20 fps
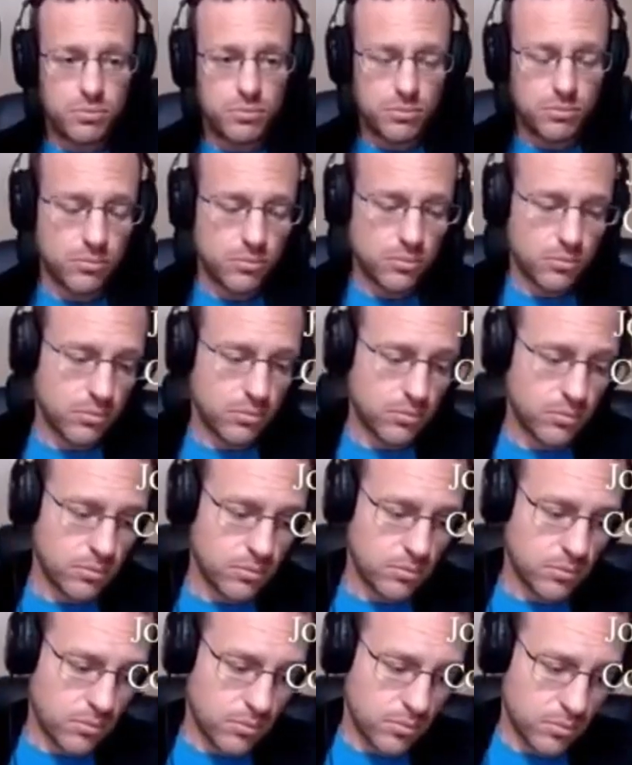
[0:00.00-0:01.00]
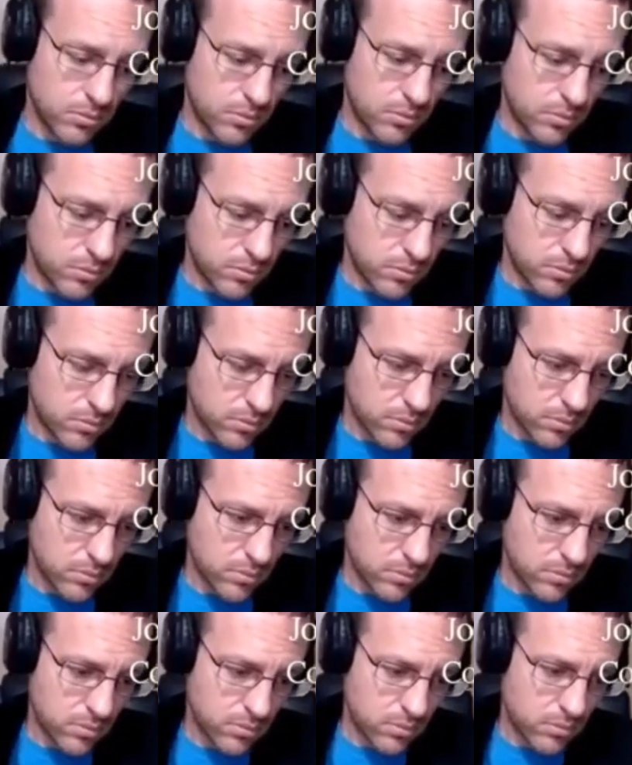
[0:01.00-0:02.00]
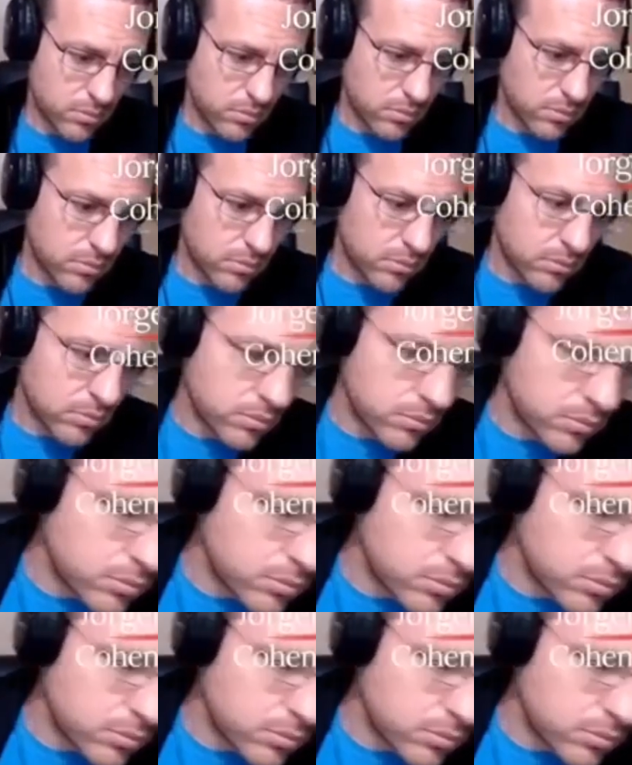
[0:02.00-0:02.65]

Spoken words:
No words are spoken by the person on screen.